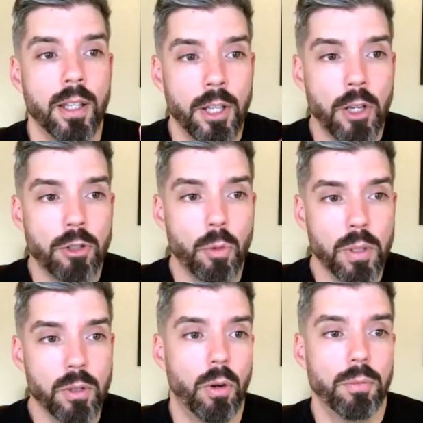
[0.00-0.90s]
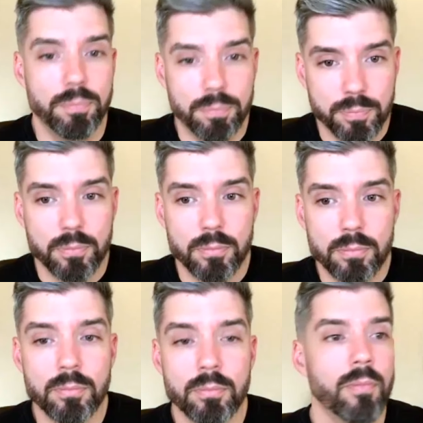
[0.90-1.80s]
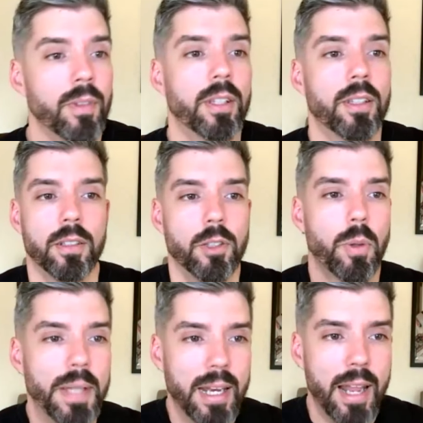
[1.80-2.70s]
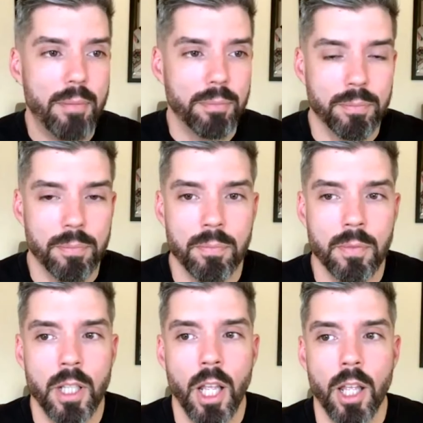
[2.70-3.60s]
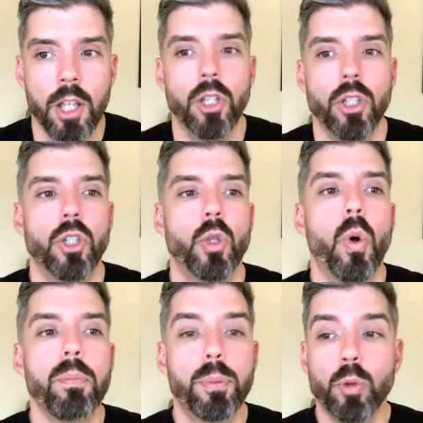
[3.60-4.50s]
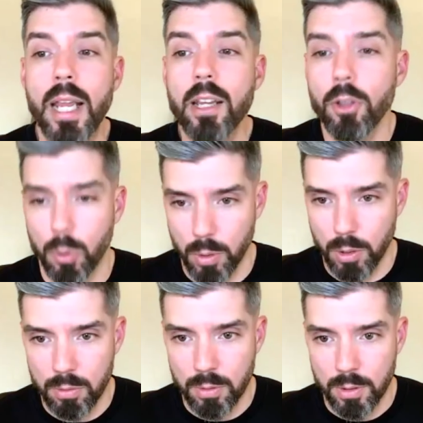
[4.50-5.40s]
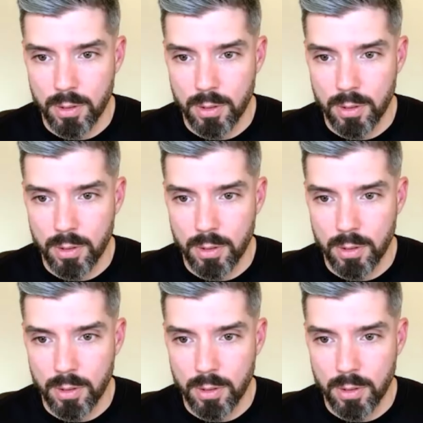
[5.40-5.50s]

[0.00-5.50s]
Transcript: Here's the result. Here's what I'm getting at. Your breakthrough